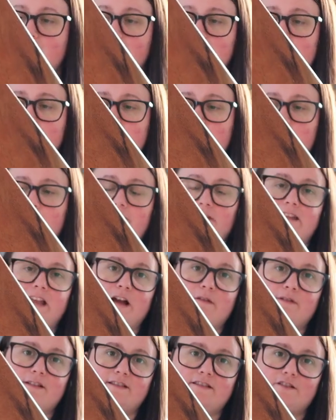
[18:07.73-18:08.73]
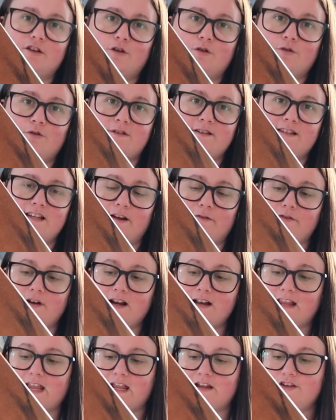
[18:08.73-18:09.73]
I just thought that that was so
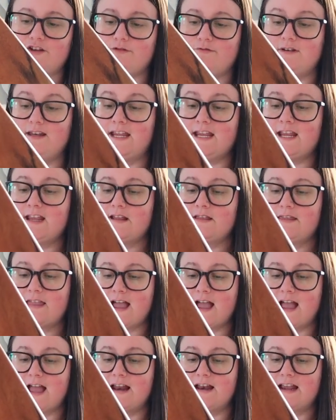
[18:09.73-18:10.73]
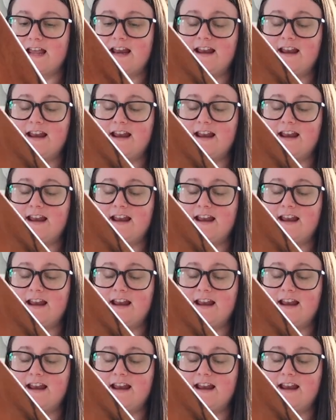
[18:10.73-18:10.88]
different and unique that,